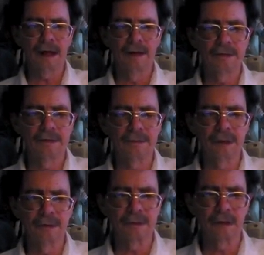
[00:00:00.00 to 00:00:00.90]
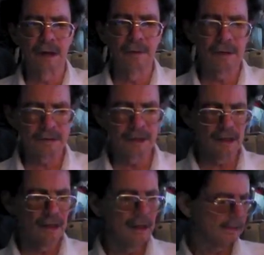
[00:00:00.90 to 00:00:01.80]
I know she will. She always
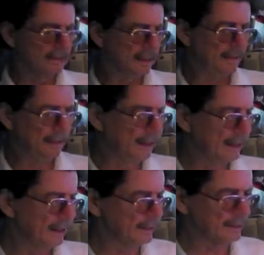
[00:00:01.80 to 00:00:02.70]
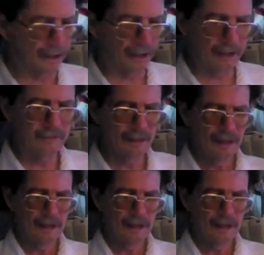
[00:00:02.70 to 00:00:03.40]
does. So I'm going to get her started.